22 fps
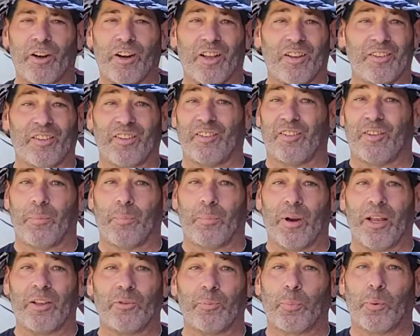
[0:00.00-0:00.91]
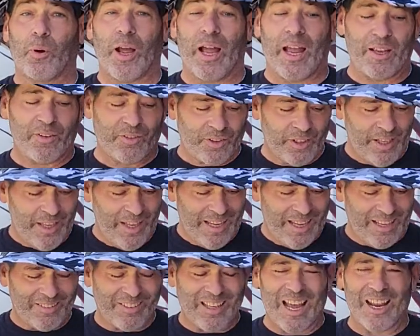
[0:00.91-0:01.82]
because it's the best price.
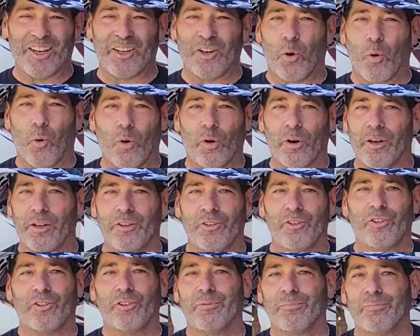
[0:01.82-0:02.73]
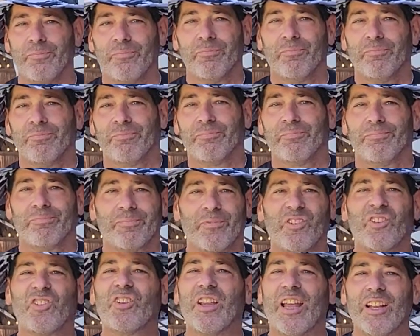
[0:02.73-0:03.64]
It's got an orange
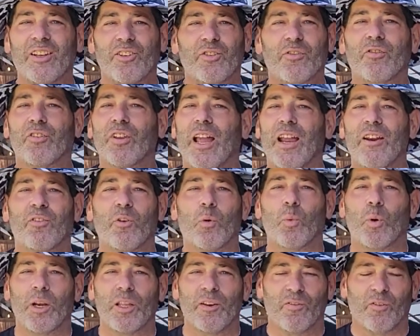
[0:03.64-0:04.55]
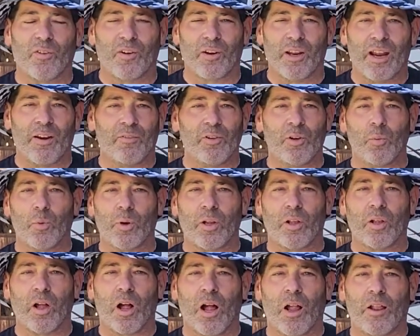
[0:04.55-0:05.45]
scent, flavor, whatever you
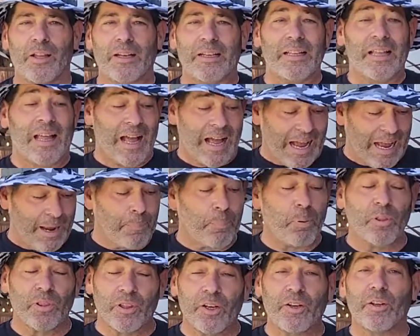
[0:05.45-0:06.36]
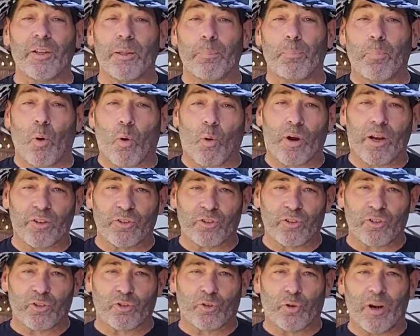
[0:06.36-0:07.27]
want to call it. I literally pour it
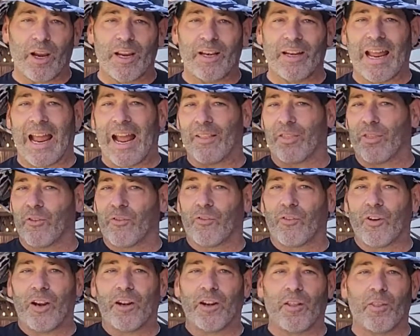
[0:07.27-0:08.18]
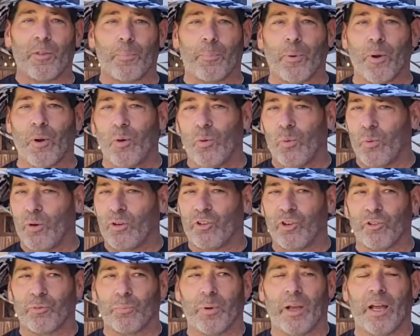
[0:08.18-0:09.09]
straight at the front of the boat, which
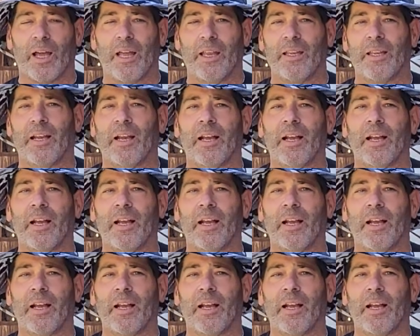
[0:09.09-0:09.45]
is my